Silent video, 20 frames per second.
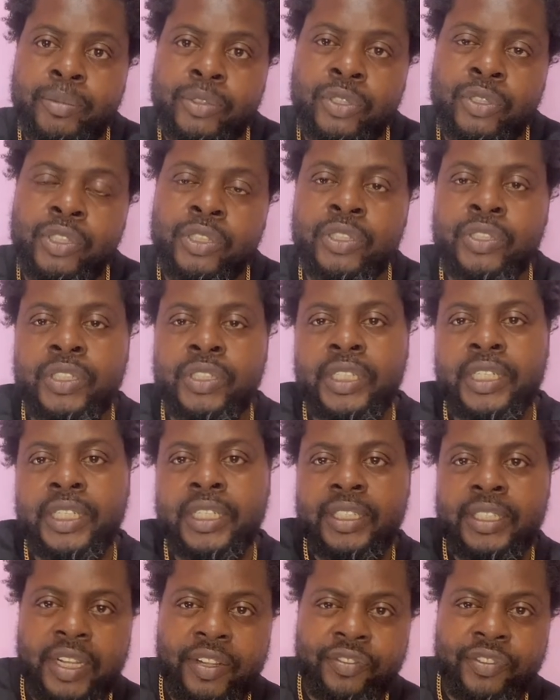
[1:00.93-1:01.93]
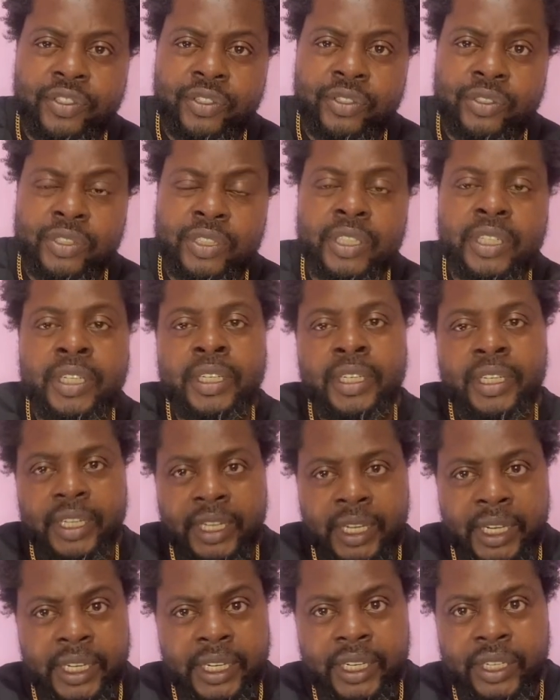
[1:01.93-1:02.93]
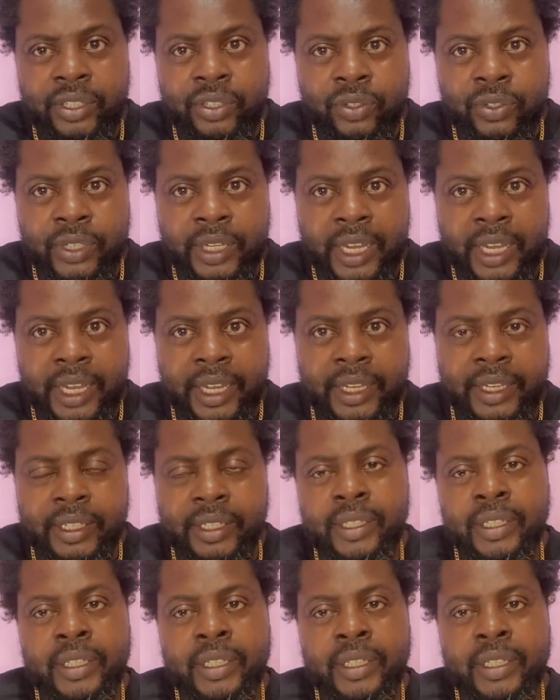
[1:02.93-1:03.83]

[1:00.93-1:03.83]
So you're seeking refuge in the UK.